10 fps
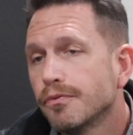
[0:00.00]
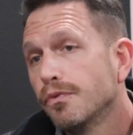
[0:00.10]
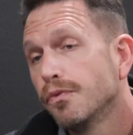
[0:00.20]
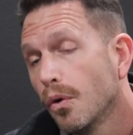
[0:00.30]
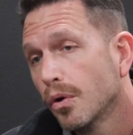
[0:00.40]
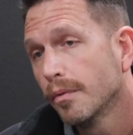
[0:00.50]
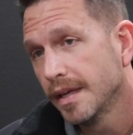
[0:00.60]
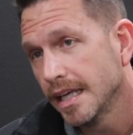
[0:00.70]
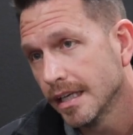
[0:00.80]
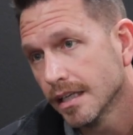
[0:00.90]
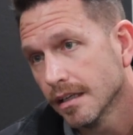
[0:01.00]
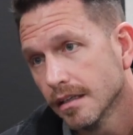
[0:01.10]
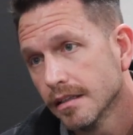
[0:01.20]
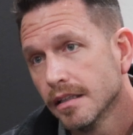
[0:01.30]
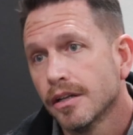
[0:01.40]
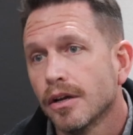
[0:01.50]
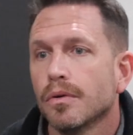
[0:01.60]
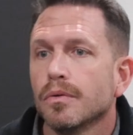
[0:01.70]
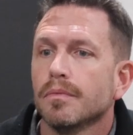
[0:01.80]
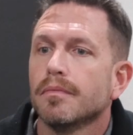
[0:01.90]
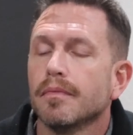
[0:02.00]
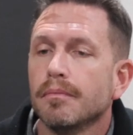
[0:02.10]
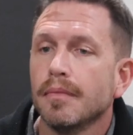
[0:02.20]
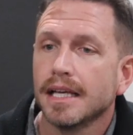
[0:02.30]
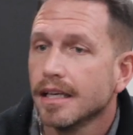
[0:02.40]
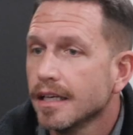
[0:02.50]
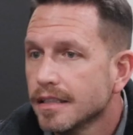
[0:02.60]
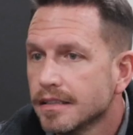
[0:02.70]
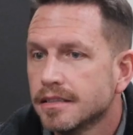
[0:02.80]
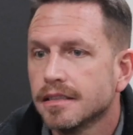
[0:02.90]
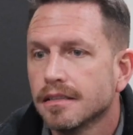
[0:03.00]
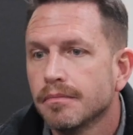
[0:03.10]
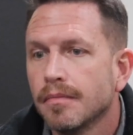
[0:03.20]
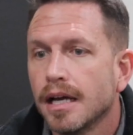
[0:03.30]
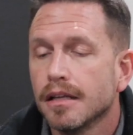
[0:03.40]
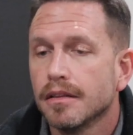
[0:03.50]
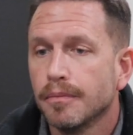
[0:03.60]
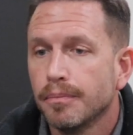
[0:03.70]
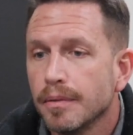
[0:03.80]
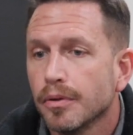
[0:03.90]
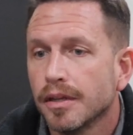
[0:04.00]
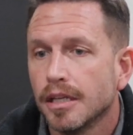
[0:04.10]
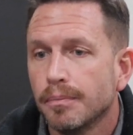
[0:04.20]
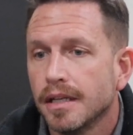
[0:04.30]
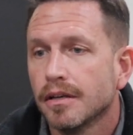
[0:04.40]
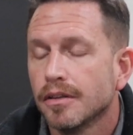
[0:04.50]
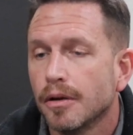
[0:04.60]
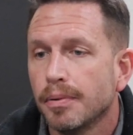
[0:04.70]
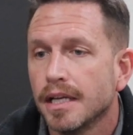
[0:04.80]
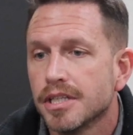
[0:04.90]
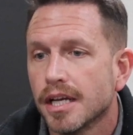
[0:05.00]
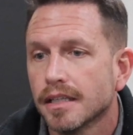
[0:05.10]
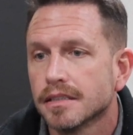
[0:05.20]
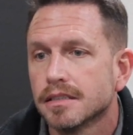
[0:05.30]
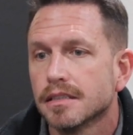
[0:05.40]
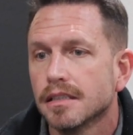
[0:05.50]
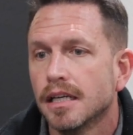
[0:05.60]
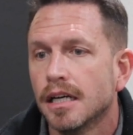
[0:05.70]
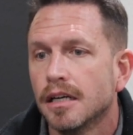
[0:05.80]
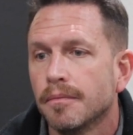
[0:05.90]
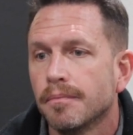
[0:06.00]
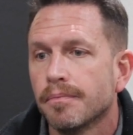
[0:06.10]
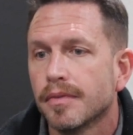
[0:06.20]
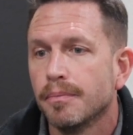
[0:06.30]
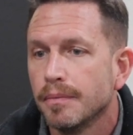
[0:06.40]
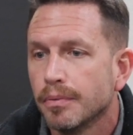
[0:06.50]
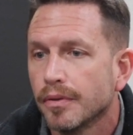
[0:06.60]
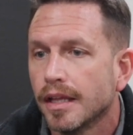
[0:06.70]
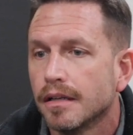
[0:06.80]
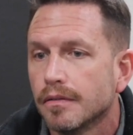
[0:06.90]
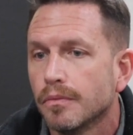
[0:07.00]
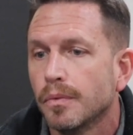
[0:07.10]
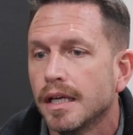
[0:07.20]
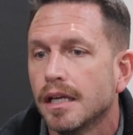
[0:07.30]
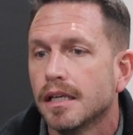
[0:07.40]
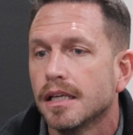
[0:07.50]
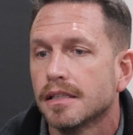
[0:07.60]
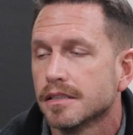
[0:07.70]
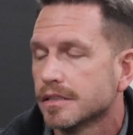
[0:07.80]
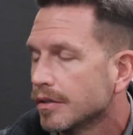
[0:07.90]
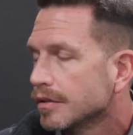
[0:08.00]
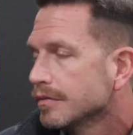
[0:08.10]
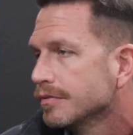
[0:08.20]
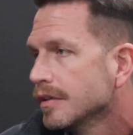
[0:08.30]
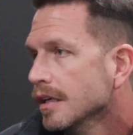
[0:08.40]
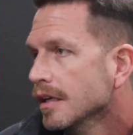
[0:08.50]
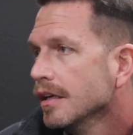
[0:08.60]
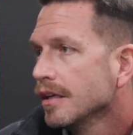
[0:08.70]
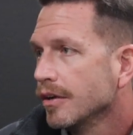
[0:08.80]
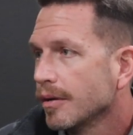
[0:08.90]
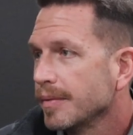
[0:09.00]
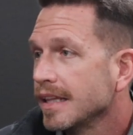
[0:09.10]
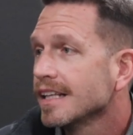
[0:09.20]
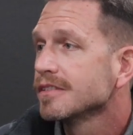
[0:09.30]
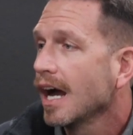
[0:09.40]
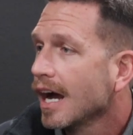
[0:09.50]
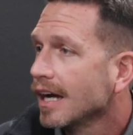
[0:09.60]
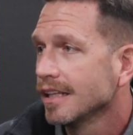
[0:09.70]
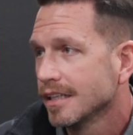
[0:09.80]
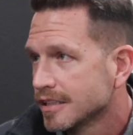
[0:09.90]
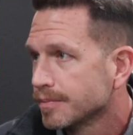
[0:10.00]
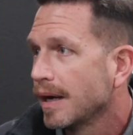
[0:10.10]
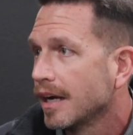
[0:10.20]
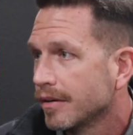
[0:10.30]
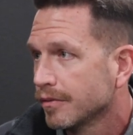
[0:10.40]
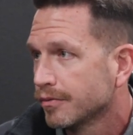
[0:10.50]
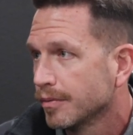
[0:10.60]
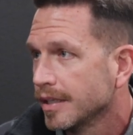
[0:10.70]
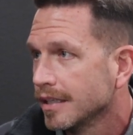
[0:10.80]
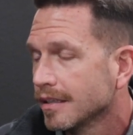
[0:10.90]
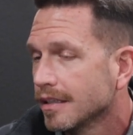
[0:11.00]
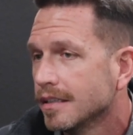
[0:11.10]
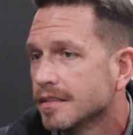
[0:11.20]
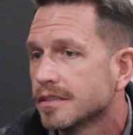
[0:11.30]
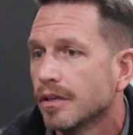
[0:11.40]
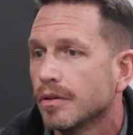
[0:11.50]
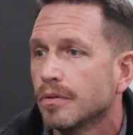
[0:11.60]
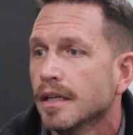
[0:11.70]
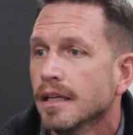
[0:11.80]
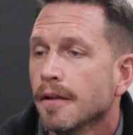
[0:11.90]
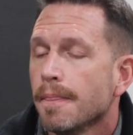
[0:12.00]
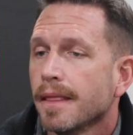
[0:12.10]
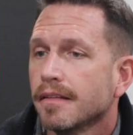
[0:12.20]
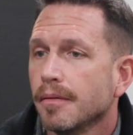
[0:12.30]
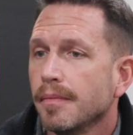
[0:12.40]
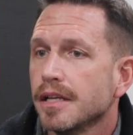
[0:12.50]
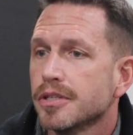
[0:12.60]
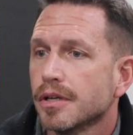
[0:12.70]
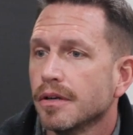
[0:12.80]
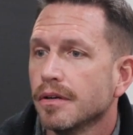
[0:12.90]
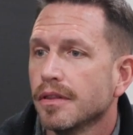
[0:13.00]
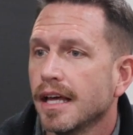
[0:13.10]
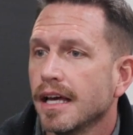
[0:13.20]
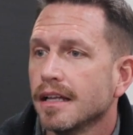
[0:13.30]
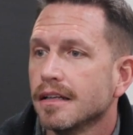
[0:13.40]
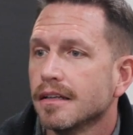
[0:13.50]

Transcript: for me, my kids, the people that depend on their paychecks, the people that we get to serve, you know what I mean? That's highly inspiring for me. And so to make sure that